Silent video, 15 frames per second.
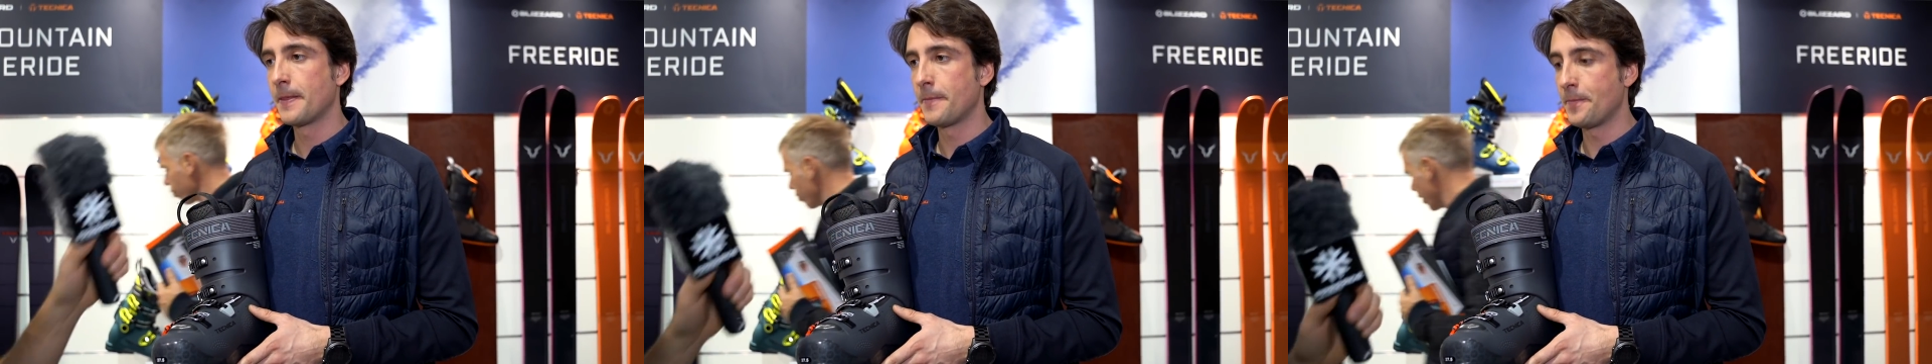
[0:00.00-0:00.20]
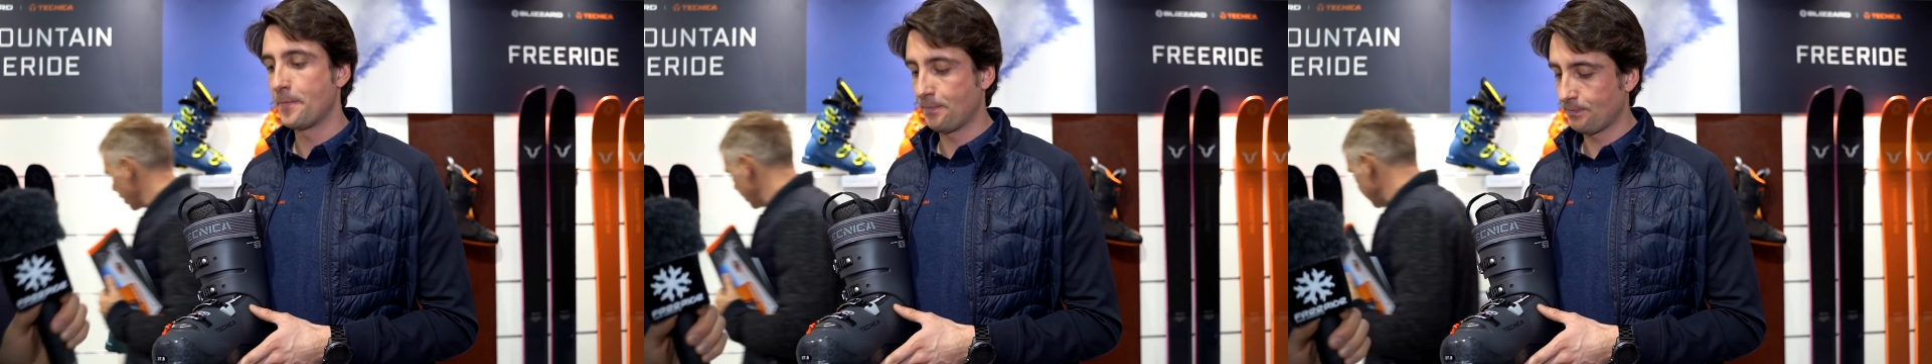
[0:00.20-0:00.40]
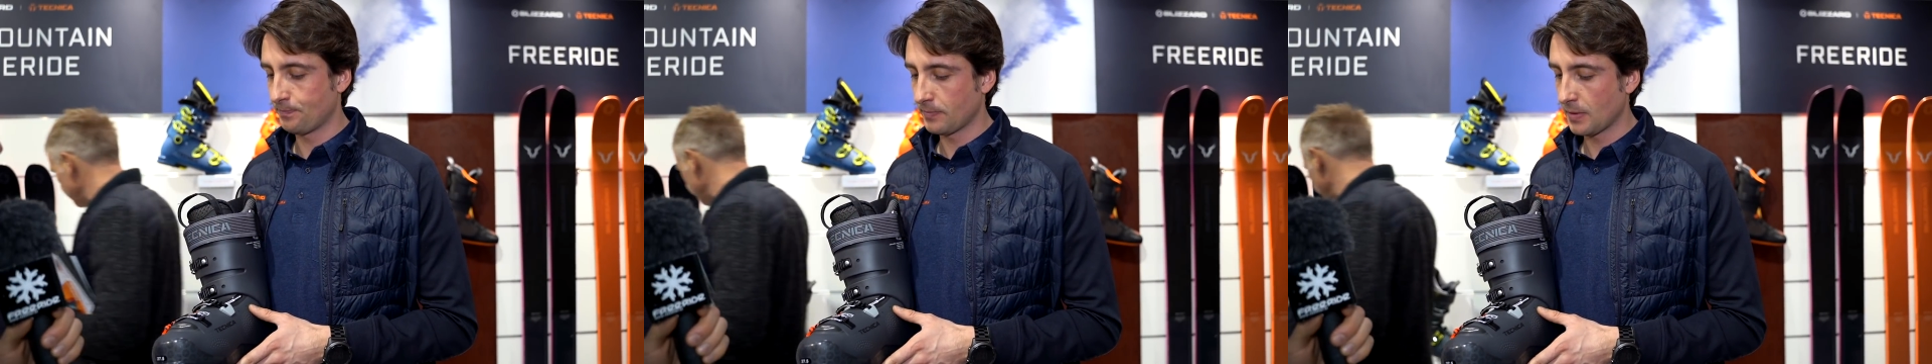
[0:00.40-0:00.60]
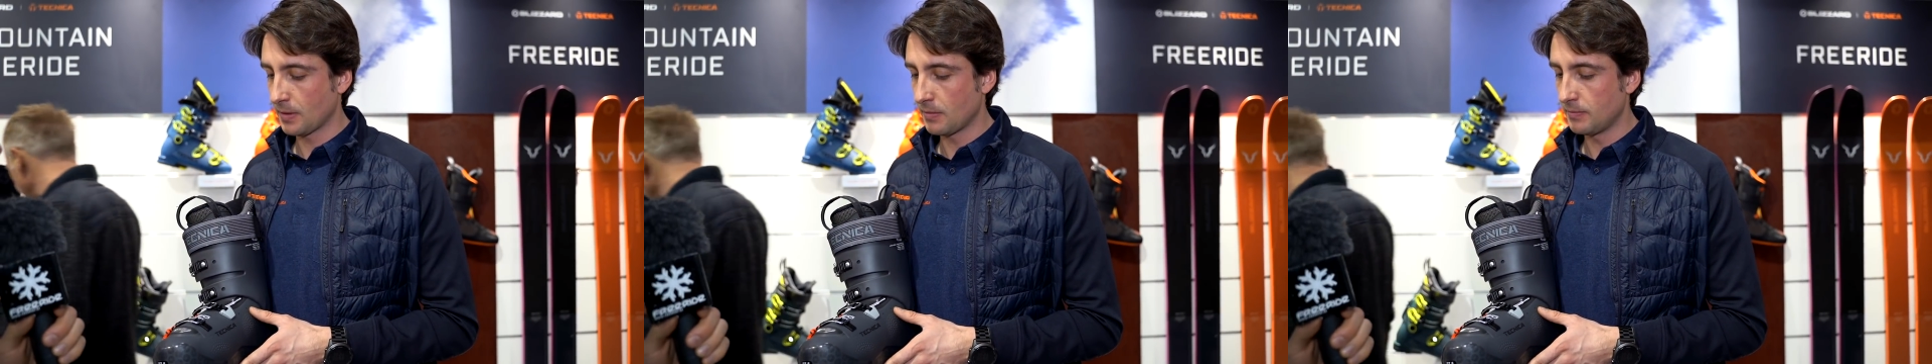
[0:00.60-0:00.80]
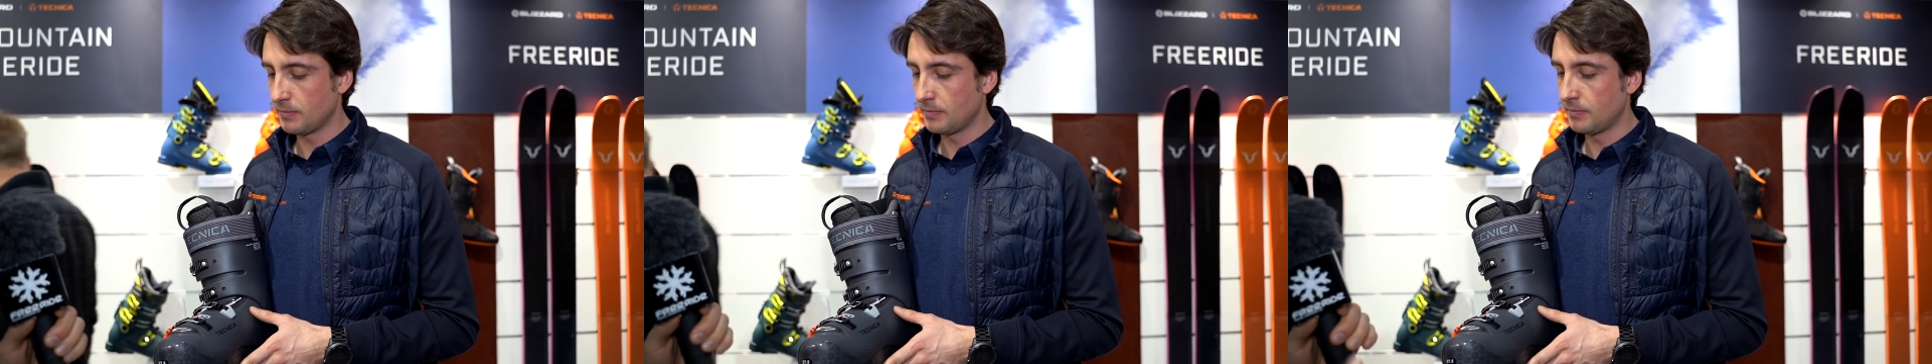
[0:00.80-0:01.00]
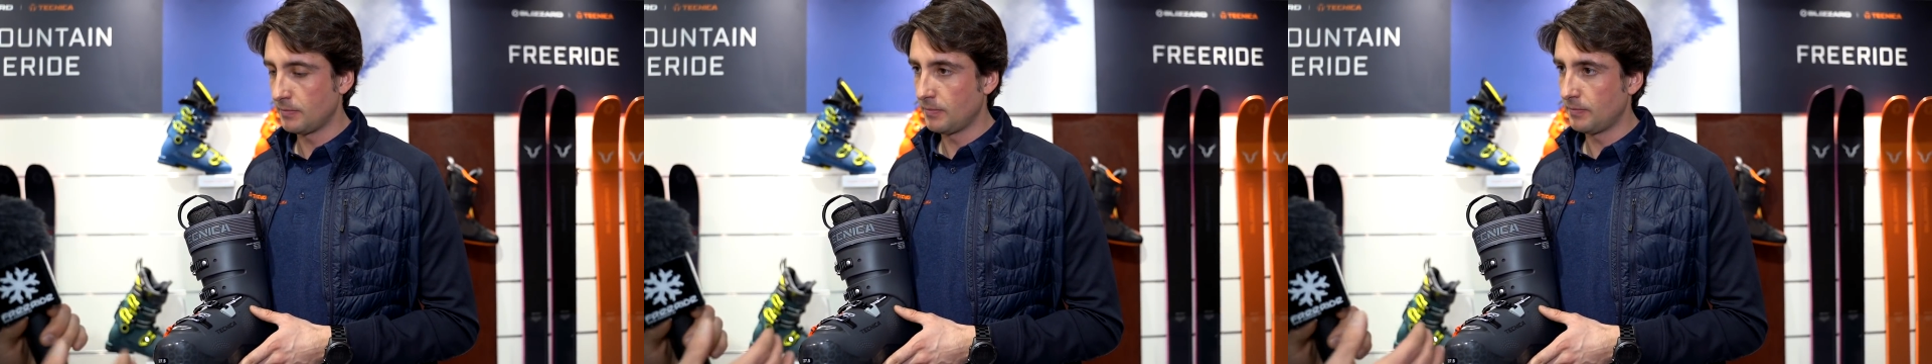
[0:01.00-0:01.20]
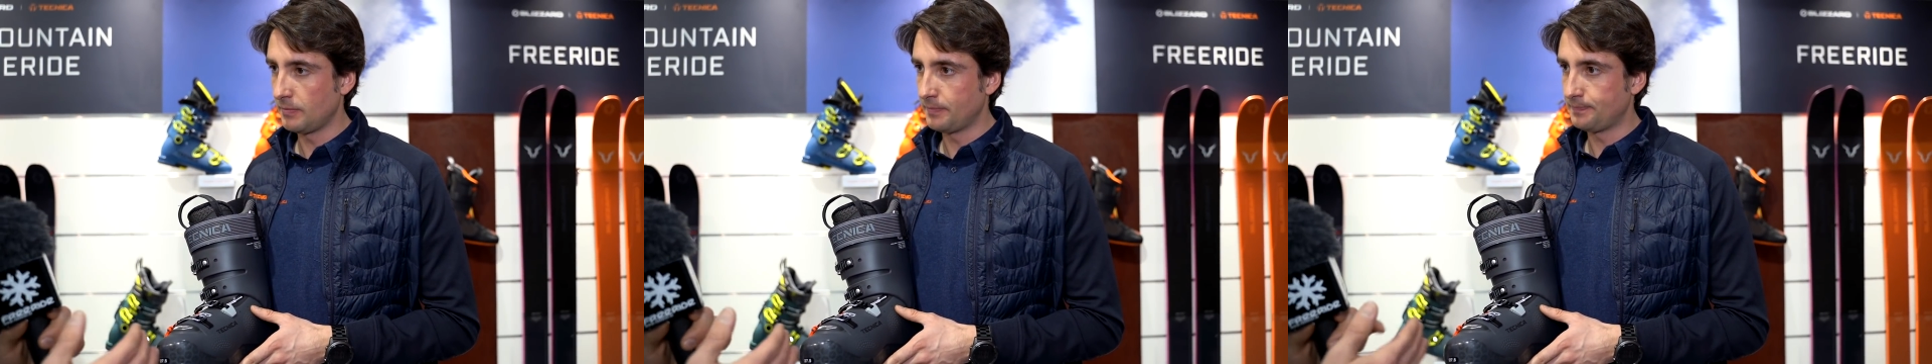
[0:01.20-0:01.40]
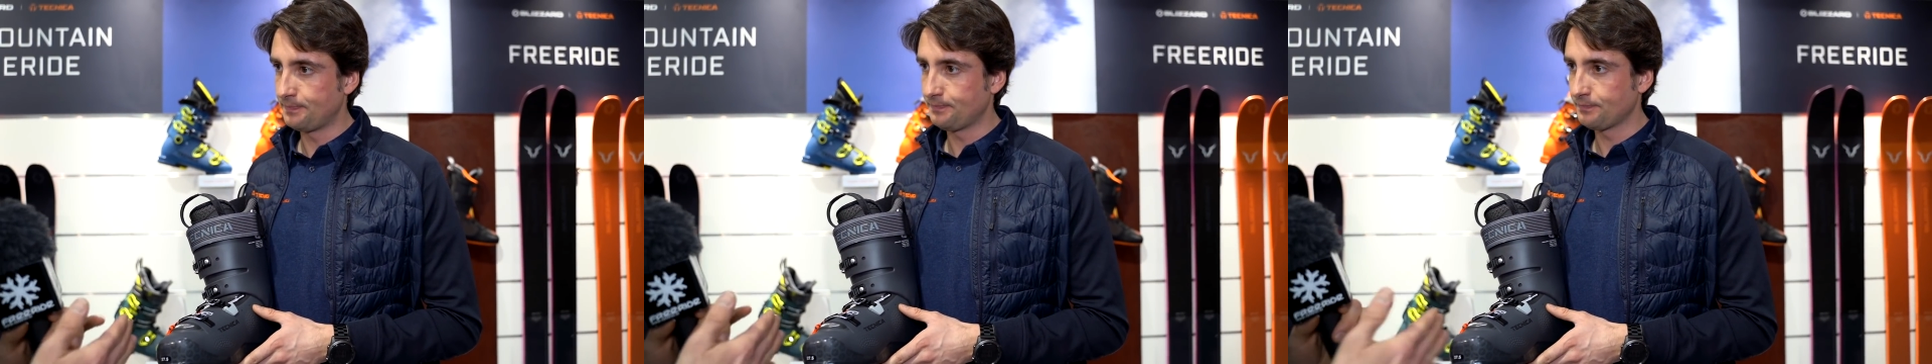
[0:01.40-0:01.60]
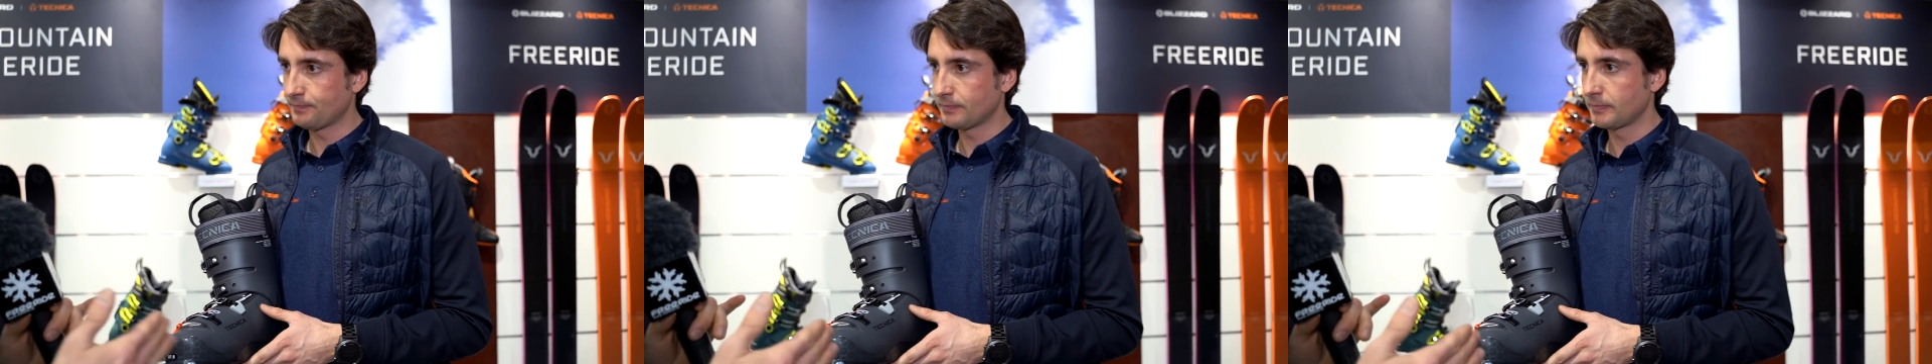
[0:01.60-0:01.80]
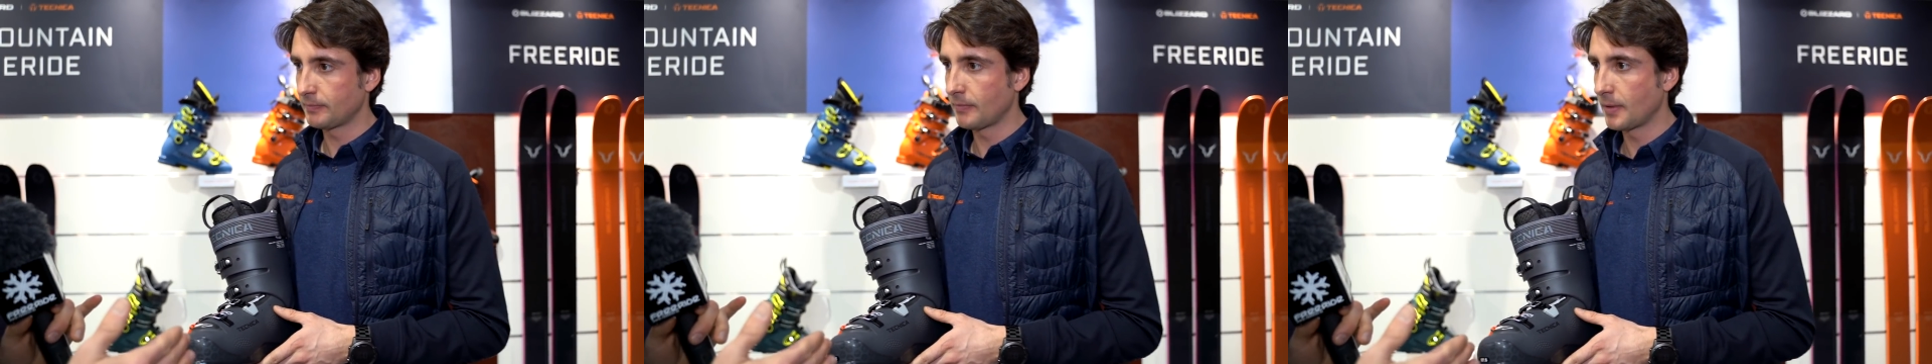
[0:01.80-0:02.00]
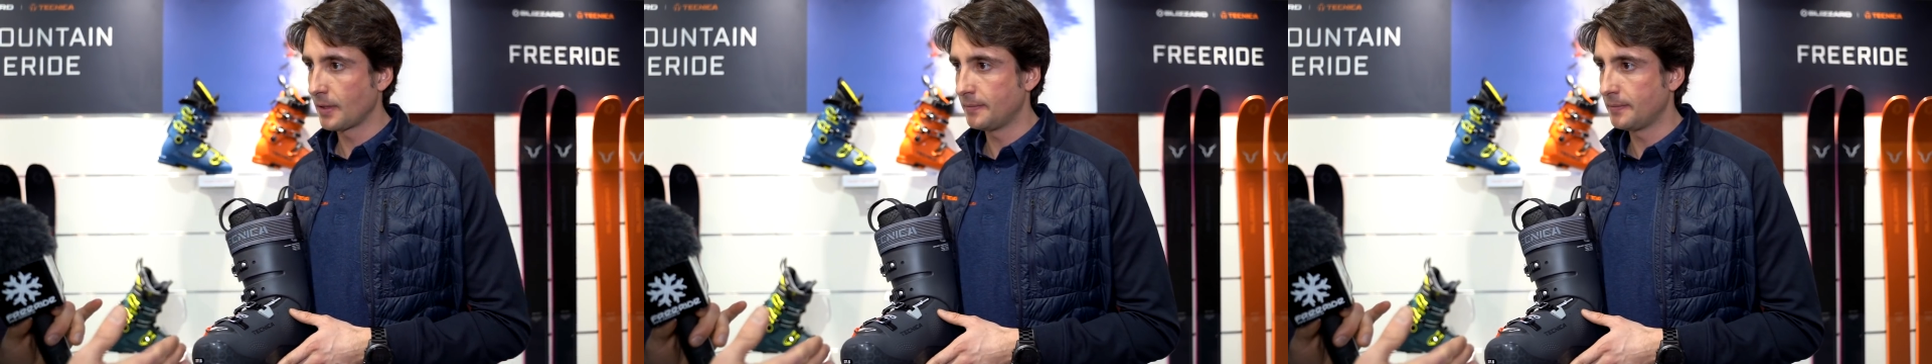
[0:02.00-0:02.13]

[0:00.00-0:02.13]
And talking about fit, what